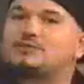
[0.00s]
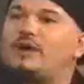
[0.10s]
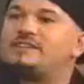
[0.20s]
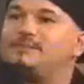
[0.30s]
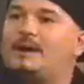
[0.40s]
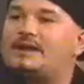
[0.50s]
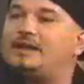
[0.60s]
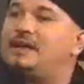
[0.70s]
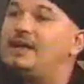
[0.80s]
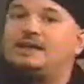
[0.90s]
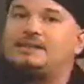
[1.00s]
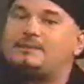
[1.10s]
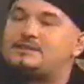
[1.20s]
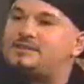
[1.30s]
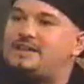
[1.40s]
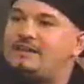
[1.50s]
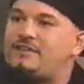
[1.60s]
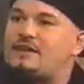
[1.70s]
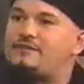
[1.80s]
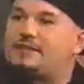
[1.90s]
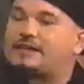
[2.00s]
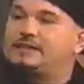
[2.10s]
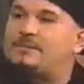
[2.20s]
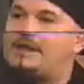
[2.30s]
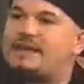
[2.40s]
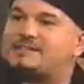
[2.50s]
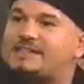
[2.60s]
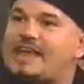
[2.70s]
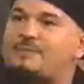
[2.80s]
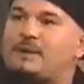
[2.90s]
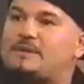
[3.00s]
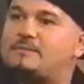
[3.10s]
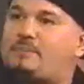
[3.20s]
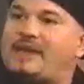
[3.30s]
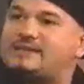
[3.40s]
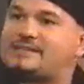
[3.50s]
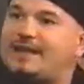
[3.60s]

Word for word: he's raising money. But did you ever hear of like a lemonade stand, maybe a bake